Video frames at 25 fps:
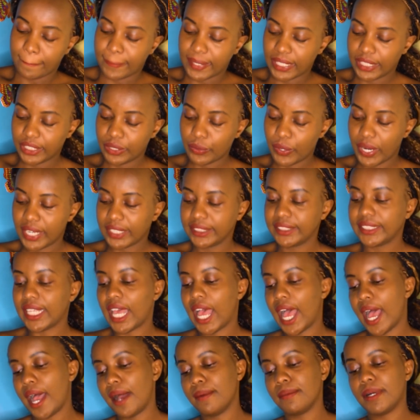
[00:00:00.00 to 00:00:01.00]
Anyways,
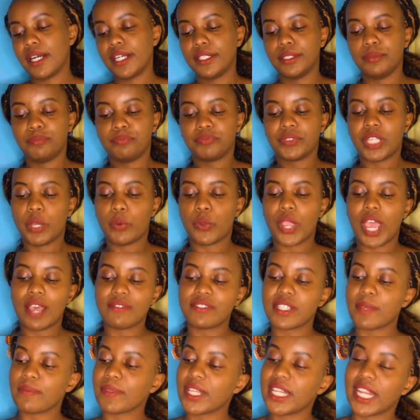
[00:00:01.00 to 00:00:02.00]
we have
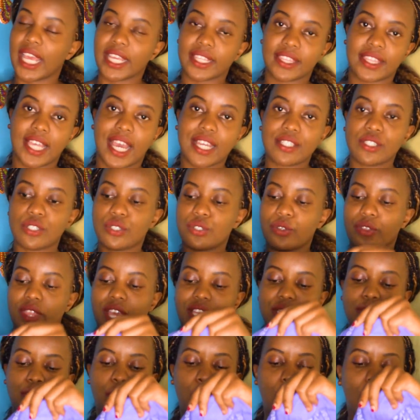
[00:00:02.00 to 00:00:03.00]
something like that to
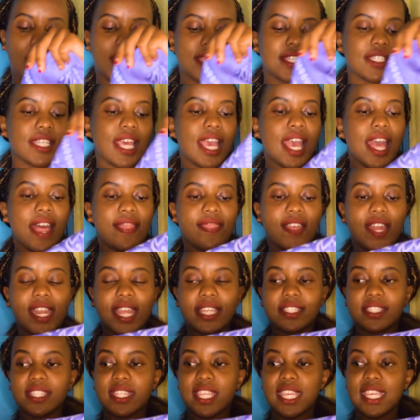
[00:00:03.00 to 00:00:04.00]
that point. The
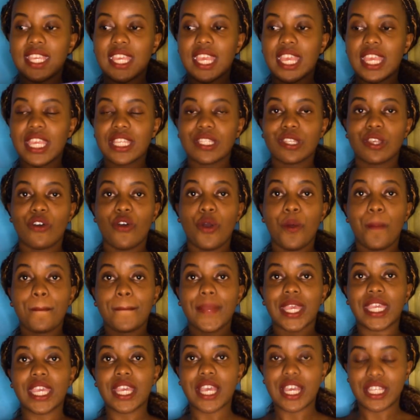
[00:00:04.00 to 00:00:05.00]
next thing is
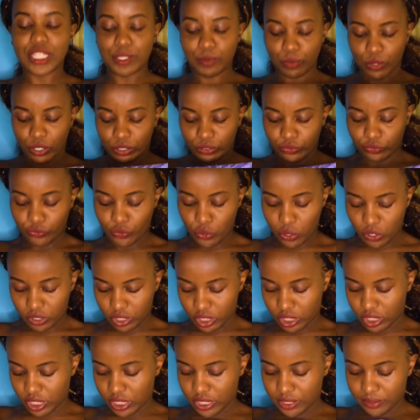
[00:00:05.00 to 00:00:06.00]
making a small
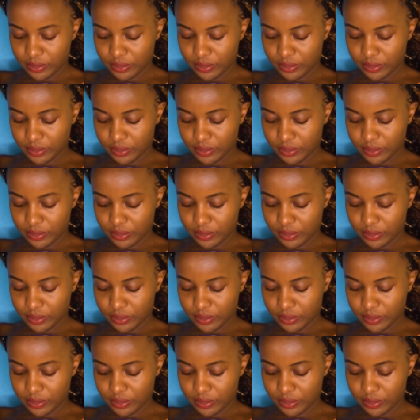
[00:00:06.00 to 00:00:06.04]
fold.